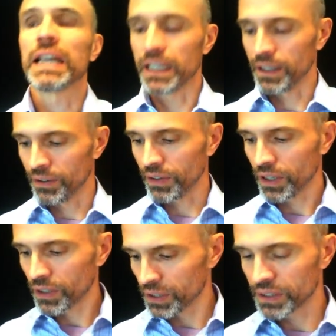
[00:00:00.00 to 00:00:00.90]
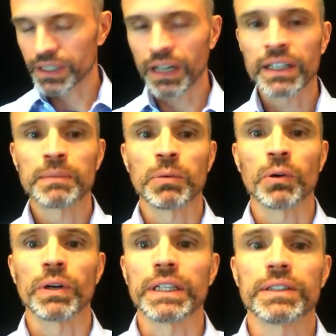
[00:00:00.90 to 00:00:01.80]
is a good starting
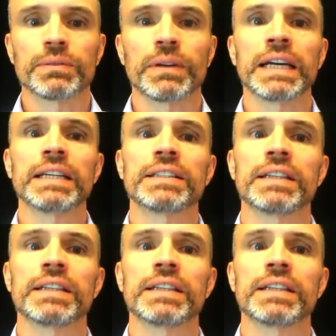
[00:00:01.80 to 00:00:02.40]
point, right?